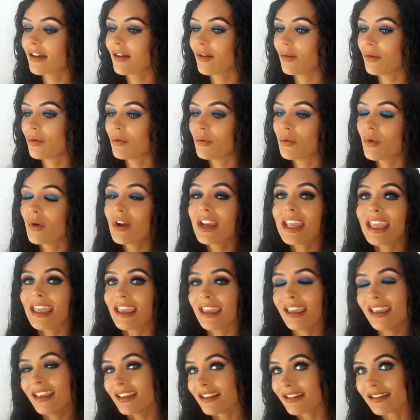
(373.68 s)
oh, what it
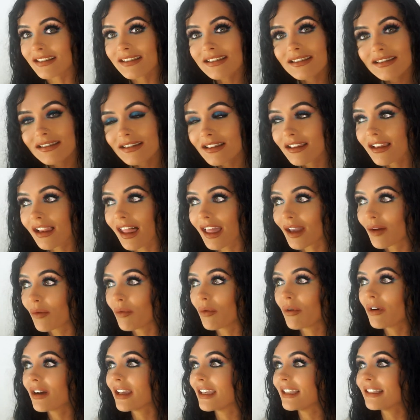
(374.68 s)
is. Like,
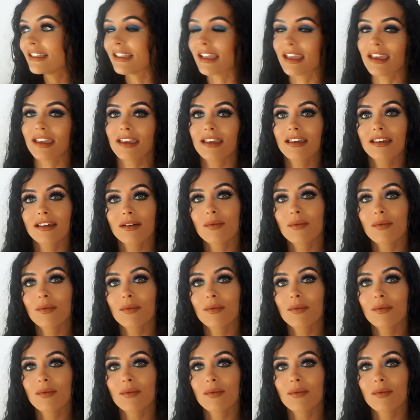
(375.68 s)
what is it?